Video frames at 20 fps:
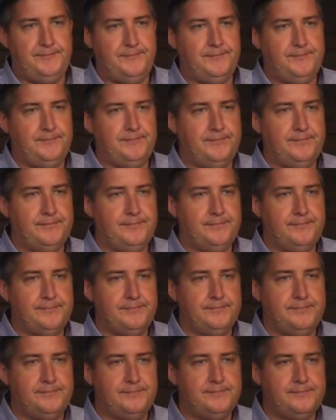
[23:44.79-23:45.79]

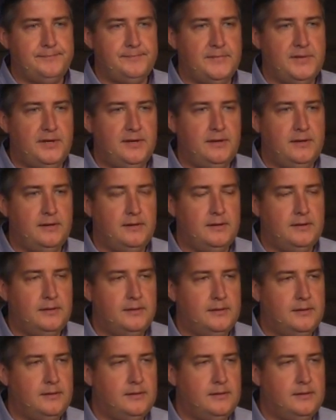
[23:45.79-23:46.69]
Nothing is said.